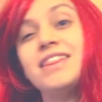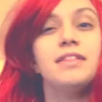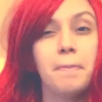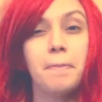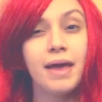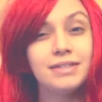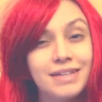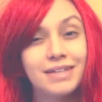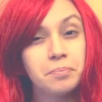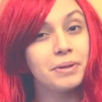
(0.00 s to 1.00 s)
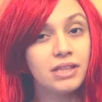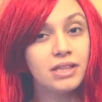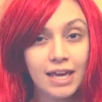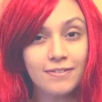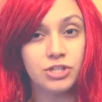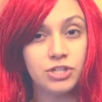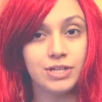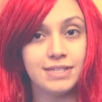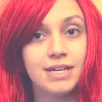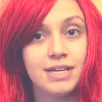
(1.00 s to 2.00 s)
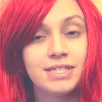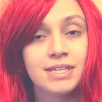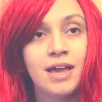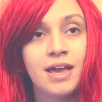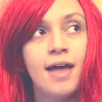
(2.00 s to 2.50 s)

not that the men didn't believe in Jesus,